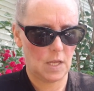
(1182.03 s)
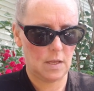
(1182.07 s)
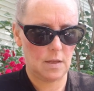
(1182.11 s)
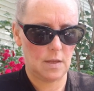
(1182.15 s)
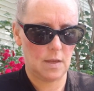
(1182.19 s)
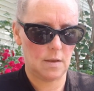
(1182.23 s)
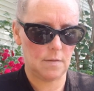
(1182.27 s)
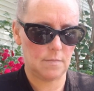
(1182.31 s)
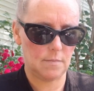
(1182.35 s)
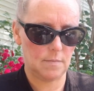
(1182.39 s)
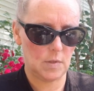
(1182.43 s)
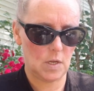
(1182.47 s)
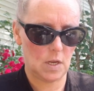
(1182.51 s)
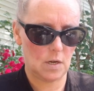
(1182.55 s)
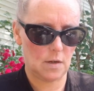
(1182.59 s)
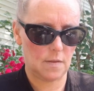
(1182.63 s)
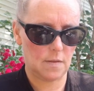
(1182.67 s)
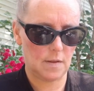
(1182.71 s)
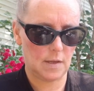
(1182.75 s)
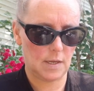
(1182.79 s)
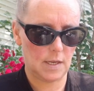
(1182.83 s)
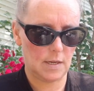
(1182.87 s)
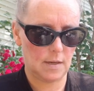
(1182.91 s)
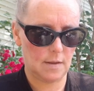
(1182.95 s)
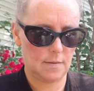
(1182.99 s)
Yeah, not a
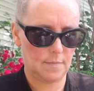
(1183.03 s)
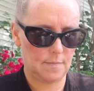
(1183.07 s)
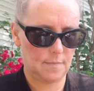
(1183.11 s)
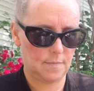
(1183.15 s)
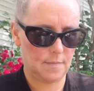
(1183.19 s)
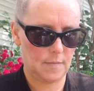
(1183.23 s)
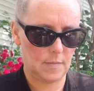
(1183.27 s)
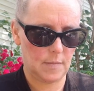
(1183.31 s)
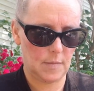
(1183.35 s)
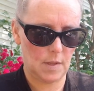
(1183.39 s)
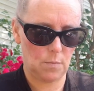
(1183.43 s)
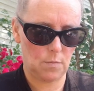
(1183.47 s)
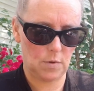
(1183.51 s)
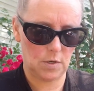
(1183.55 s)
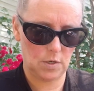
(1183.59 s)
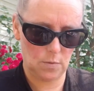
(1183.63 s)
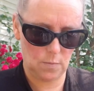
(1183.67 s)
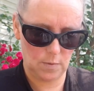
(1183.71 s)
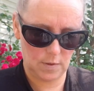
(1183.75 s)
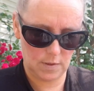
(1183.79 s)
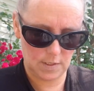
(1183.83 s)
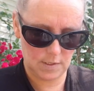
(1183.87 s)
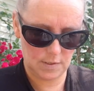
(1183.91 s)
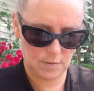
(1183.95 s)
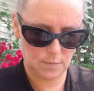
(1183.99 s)
thing in it. I wonder
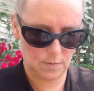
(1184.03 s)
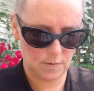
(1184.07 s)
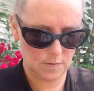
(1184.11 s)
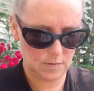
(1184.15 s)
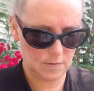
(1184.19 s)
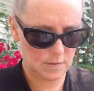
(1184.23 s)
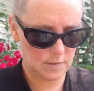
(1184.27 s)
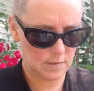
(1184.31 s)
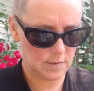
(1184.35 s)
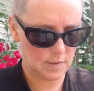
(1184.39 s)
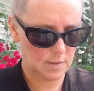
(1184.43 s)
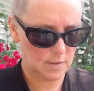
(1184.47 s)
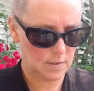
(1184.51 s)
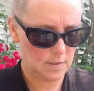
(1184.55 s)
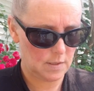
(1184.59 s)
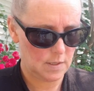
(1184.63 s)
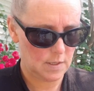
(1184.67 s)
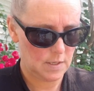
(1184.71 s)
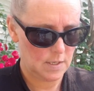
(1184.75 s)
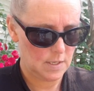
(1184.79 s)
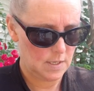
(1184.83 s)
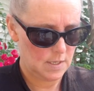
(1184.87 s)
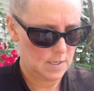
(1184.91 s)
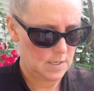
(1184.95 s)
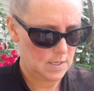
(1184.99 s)
when this was
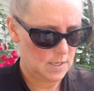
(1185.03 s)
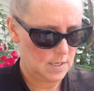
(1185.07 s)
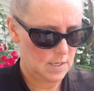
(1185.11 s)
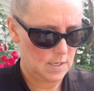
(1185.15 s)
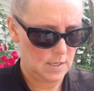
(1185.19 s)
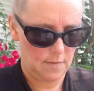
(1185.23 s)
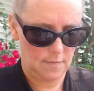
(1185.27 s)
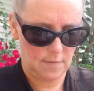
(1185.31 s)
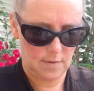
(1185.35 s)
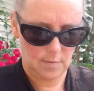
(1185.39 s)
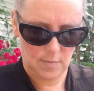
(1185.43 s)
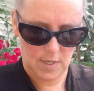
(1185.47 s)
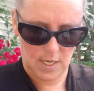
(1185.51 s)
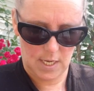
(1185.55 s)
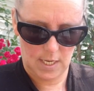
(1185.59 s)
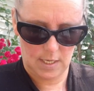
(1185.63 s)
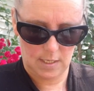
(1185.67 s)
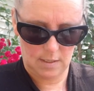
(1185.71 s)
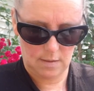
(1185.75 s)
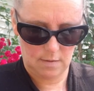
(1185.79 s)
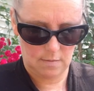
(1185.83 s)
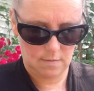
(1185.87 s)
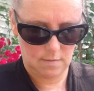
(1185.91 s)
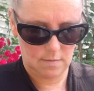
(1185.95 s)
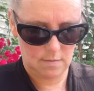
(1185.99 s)
even
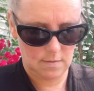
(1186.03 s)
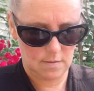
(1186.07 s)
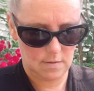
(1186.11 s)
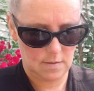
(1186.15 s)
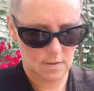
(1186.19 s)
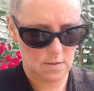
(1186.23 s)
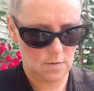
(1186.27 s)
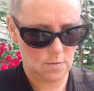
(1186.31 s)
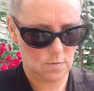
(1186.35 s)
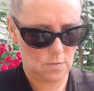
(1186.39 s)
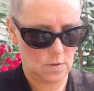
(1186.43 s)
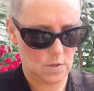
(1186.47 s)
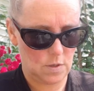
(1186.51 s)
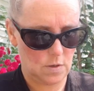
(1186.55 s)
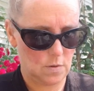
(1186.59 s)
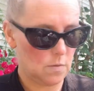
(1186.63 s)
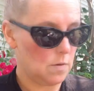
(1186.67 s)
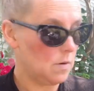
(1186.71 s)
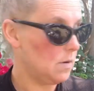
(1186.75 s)
made. I don't know.